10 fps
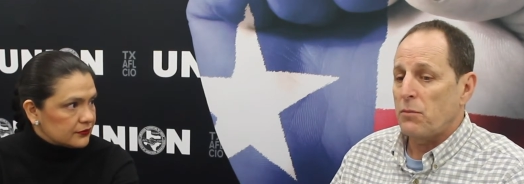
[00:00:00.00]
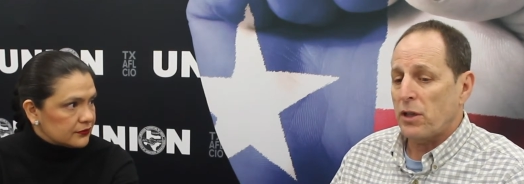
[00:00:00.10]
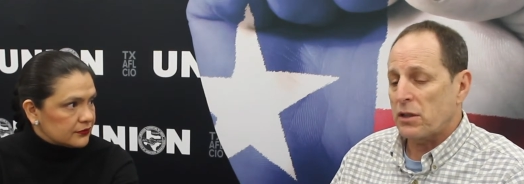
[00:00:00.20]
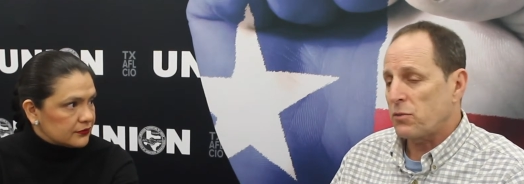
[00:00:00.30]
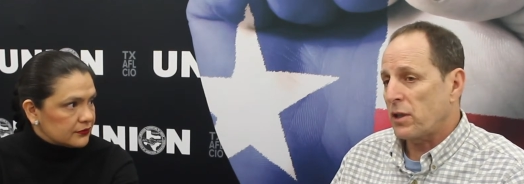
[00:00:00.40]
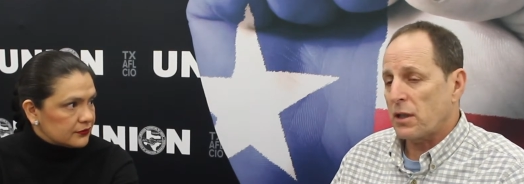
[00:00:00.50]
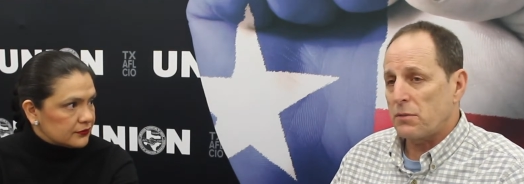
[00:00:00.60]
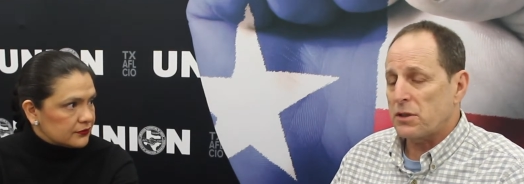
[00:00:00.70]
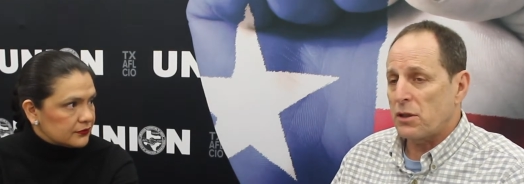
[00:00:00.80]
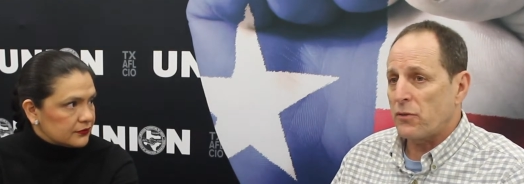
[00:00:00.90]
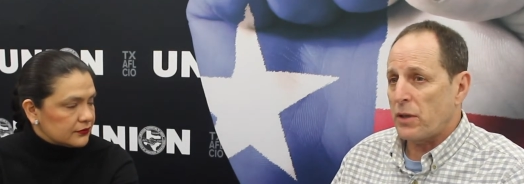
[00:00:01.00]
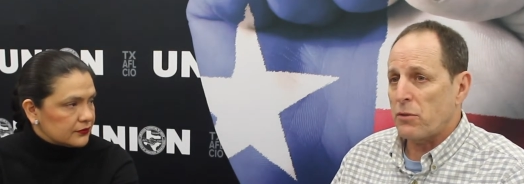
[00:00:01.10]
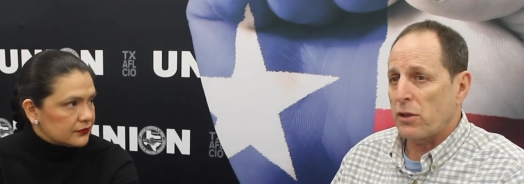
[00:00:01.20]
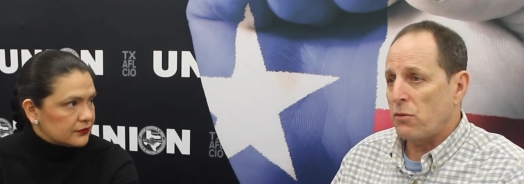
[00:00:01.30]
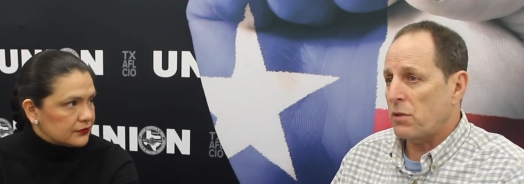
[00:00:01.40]
Speaker 1: Because when it comes to
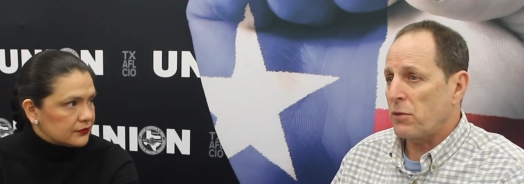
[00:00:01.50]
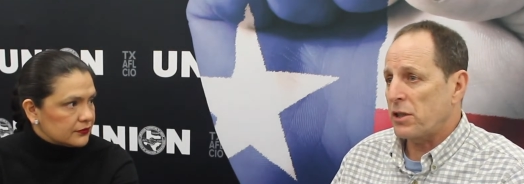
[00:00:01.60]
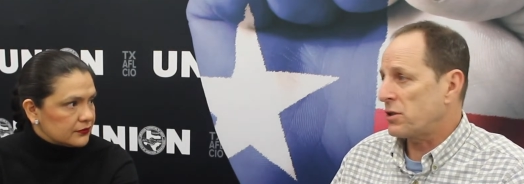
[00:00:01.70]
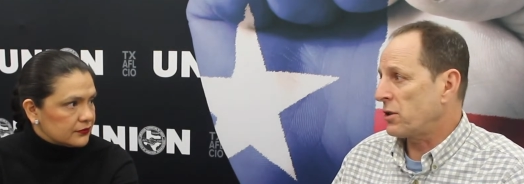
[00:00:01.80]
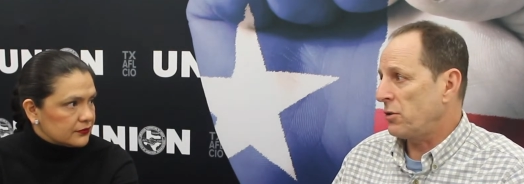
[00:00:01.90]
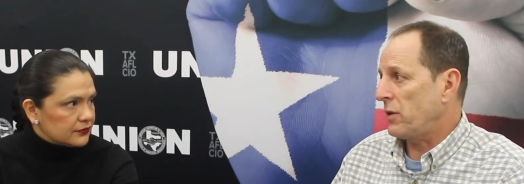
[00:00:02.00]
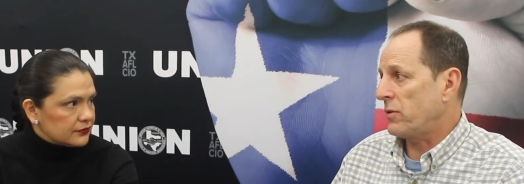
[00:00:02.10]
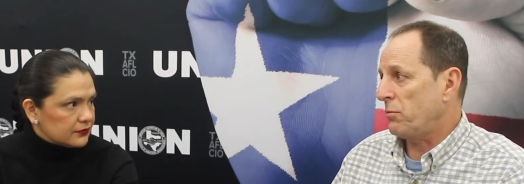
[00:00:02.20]
November, you want to make sure you have the